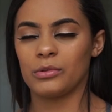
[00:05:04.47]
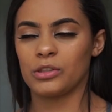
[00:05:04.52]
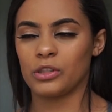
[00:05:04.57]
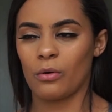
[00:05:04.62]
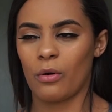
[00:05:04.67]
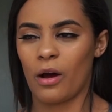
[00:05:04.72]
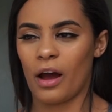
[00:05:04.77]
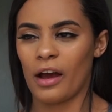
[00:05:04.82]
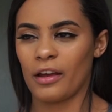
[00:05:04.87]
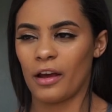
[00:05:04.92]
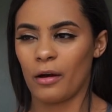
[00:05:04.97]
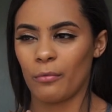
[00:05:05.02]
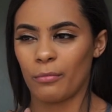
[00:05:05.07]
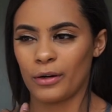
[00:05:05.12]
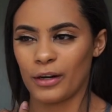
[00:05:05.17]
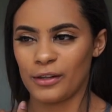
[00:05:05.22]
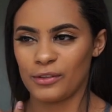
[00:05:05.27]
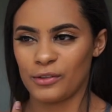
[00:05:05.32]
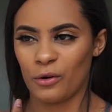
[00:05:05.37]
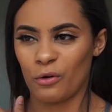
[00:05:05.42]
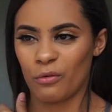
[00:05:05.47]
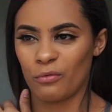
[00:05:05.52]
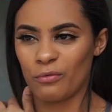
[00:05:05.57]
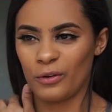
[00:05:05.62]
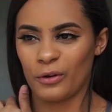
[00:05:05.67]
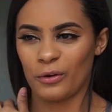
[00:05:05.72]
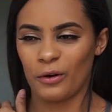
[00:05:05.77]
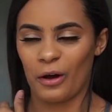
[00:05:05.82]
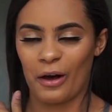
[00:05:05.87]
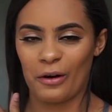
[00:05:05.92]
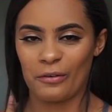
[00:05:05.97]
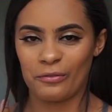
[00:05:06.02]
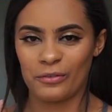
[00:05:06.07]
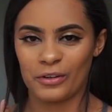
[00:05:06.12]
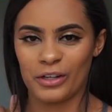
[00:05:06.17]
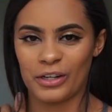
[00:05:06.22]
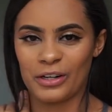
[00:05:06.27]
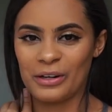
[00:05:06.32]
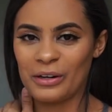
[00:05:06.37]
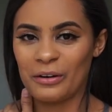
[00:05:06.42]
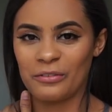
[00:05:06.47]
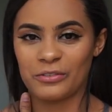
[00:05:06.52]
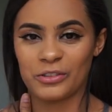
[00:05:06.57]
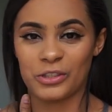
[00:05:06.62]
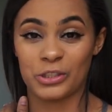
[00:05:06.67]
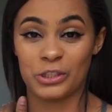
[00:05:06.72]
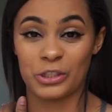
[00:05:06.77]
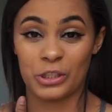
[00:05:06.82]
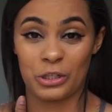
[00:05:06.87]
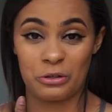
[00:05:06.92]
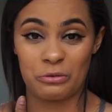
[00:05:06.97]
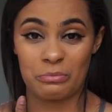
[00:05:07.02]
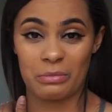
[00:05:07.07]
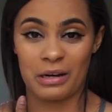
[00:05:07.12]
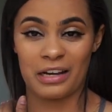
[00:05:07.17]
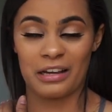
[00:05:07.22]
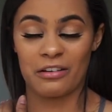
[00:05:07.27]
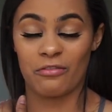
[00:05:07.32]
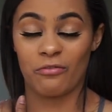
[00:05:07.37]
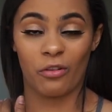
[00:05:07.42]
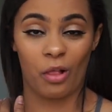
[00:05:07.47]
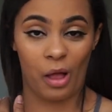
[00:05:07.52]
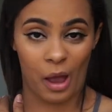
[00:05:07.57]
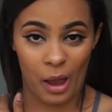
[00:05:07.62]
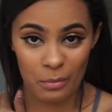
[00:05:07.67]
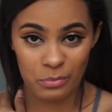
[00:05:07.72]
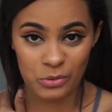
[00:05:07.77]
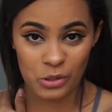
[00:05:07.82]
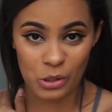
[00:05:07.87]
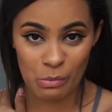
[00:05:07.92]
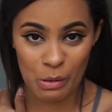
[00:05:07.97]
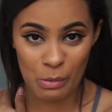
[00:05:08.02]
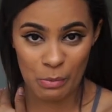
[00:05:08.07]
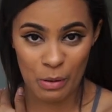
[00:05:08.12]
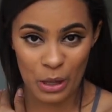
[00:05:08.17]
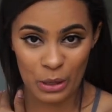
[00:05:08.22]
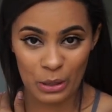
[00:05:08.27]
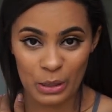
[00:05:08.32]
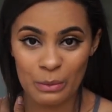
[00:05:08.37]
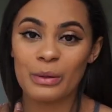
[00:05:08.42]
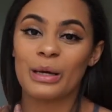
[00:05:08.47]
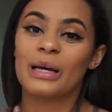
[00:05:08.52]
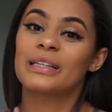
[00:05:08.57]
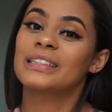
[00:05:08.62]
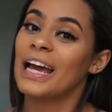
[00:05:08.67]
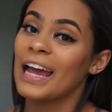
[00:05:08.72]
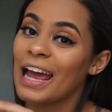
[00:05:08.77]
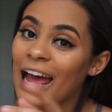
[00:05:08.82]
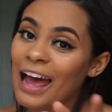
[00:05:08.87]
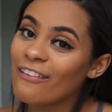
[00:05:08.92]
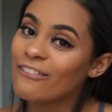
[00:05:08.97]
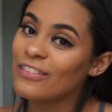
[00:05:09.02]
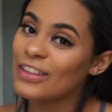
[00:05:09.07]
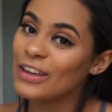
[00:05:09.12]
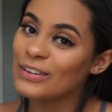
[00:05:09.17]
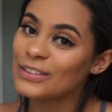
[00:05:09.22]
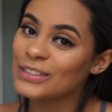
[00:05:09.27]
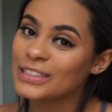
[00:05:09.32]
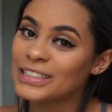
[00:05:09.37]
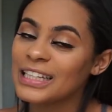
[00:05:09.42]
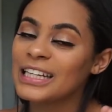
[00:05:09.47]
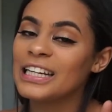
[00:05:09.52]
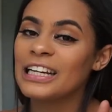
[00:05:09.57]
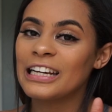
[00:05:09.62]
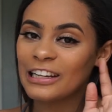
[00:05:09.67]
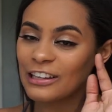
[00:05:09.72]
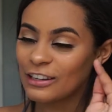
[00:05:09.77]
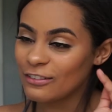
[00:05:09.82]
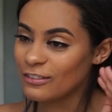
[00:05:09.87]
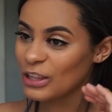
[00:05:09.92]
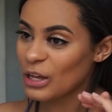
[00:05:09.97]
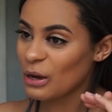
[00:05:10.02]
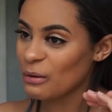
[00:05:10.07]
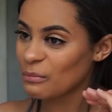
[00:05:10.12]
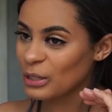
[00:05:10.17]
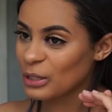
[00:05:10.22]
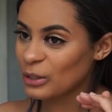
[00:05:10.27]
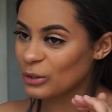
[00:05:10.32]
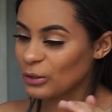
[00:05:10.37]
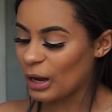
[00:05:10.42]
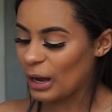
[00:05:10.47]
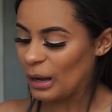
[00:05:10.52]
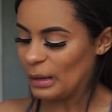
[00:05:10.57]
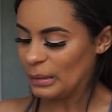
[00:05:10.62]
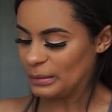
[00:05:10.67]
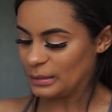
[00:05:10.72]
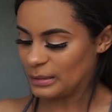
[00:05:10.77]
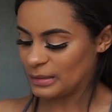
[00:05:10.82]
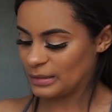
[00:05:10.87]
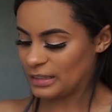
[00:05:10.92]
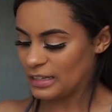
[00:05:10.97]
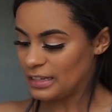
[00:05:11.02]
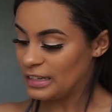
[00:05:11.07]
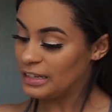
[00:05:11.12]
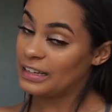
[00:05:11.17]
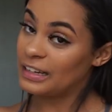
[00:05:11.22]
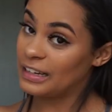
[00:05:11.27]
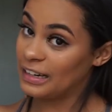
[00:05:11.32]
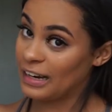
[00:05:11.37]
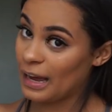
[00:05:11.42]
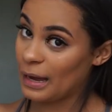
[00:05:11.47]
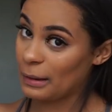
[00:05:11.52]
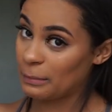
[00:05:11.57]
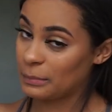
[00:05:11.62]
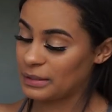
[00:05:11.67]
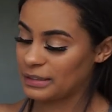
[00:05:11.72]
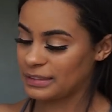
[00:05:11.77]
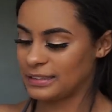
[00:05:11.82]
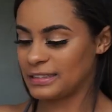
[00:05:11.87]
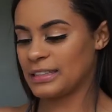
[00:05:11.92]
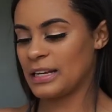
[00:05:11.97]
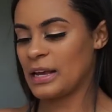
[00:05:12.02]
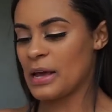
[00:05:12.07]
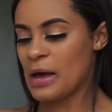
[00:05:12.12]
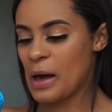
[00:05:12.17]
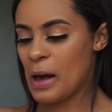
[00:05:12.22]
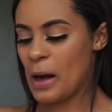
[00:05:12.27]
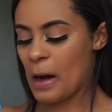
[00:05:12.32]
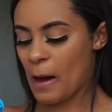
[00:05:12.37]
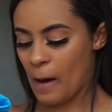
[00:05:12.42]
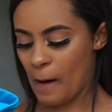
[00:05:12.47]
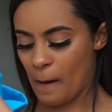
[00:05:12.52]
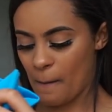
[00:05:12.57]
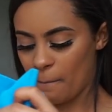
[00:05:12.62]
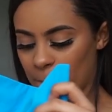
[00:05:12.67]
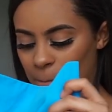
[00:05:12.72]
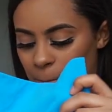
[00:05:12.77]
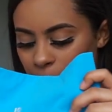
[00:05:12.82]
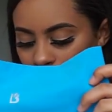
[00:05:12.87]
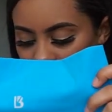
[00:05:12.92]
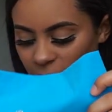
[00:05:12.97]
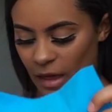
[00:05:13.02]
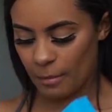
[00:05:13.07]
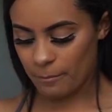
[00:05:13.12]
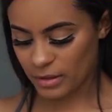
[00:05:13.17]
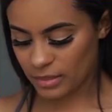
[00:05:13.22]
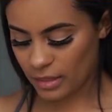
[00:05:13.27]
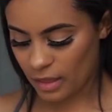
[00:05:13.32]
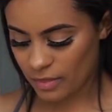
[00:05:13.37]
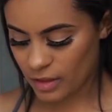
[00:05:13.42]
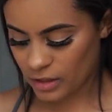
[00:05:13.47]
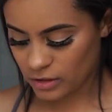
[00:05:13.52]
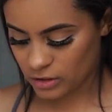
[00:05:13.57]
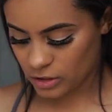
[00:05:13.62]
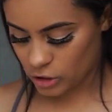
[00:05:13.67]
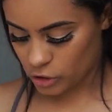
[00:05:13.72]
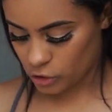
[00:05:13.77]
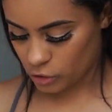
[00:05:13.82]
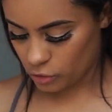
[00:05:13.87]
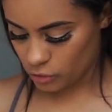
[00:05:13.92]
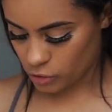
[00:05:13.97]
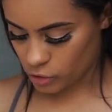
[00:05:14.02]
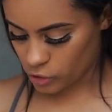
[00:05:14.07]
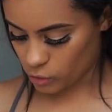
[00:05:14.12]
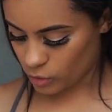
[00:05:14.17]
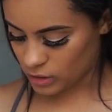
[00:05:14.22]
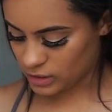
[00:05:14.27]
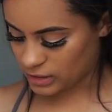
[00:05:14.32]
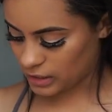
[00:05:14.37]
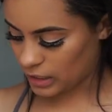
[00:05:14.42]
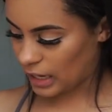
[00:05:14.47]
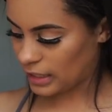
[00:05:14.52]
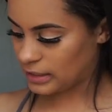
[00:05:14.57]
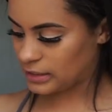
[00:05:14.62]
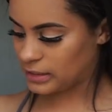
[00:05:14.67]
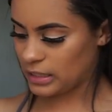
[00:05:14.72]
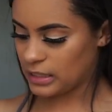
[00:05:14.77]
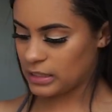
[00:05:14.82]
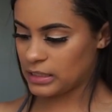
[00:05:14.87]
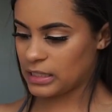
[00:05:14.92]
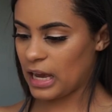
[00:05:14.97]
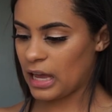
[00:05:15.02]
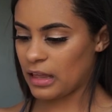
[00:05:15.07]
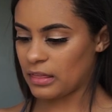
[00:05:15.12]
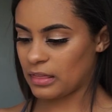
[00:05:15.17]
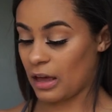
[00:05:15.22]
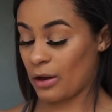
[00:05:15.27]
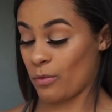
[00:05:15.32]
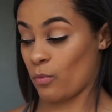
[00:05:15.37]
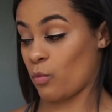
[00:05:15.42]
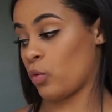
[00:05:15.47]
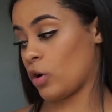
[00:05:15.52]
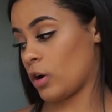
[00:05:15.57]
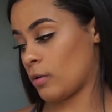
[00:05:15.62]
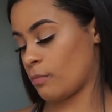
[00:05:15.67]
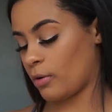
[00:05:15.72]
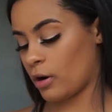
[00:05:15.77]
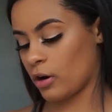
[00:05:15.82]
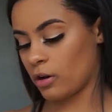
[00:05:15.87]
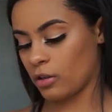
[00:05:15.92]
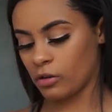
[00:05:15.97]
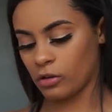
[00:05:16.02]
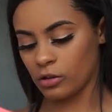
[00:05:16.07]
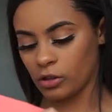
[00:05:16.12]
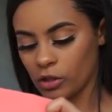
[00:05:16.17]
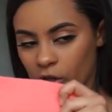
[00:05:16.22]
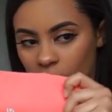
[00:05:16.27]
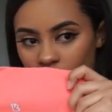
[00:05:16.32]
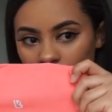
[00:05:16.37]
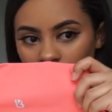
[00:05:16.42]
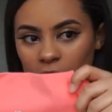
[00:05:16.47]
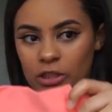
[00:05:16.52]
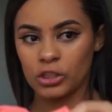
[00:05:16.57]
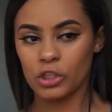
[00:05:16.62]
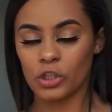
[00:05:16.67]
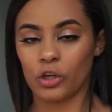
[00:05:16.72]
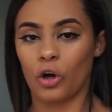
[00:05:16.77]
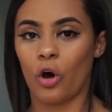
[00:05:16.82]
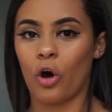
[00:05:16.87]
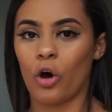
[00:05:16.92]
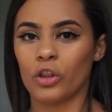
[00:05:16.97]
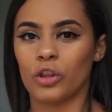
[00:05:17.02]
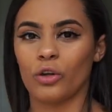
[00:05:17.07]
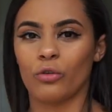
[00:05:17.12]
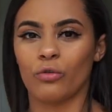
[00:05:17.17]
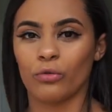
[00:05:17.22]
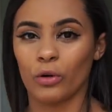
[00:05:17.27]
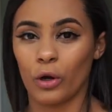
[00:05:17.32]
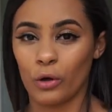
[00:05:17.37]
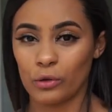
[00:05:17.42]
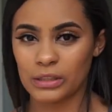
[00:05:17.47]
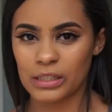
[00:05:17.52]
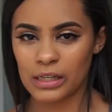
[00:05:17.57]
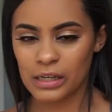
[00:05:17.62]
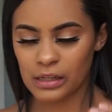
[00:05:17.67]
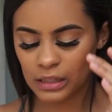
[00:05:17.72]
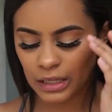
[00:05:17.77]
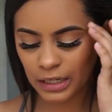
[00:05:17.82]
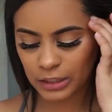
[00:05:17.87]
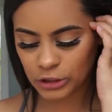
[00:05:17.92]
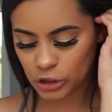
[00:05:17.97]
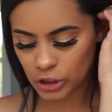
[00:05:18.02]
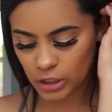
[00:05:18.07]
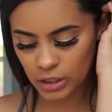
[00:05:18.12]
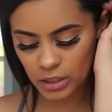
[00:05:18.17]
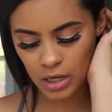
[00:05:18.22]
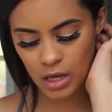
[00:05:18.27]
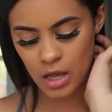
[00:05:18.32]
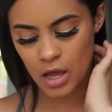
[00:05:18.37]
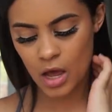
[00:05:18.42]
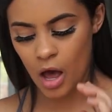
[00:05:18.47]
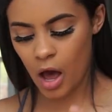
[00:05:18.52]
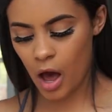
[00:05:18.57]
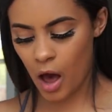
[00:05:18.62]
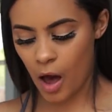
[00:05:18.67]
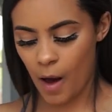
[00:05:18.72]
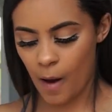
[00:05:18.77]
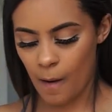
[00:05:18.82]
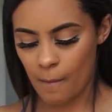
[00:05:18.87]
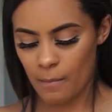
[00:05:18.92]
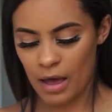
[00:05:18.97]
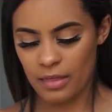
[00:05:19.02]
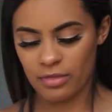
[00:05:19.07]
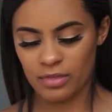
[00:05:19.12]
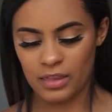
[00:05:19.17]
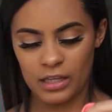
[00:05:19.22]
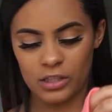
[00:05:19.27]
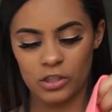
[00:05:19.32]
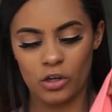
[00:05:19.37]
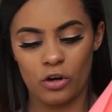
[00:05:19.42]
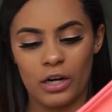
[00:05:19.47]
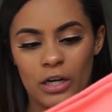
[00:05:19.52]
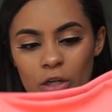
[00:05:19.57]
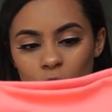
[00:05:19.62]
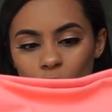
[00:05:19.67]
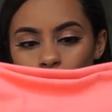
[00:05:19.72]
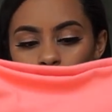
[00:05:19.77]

them so high up and I don't feel confident enough to show my flaps on my belly because I have those, even though I'm little, guys. It happens. Um, but then the, the two shorts that I did get that weren't part of the Allure collection are called the Rosa collection. Um, and these are in